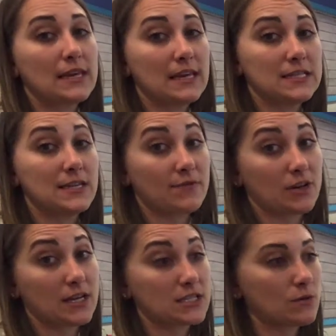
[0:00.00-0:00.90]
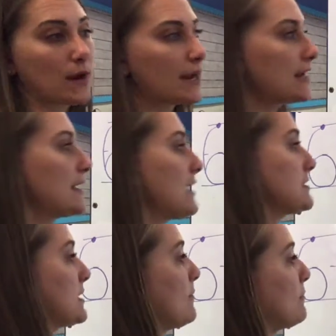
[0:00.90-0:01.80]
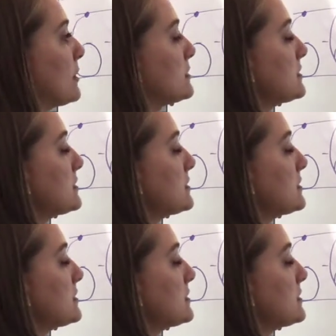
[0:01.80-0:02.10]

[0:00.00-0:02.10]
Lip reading: easy for kids to recognize numbers.